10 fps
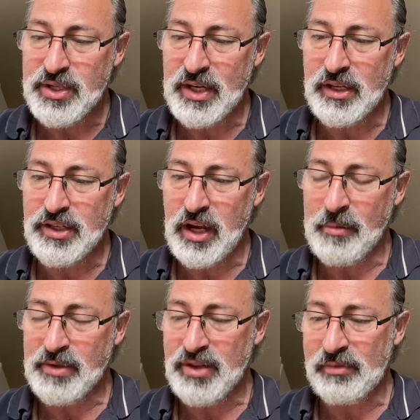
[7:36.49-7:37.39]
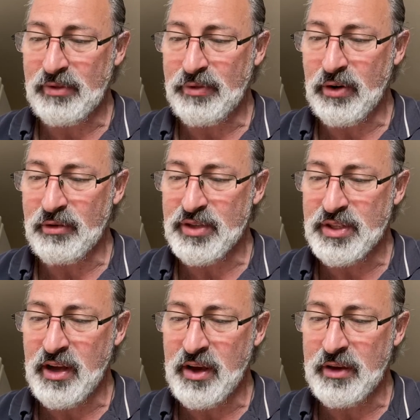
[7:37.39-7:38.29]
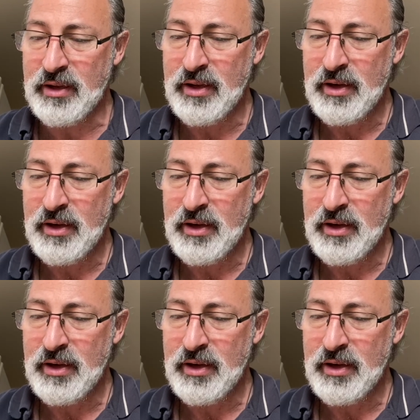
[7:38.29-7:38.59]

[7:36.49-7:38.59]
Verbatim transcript: St. James chapter 4, verse 9.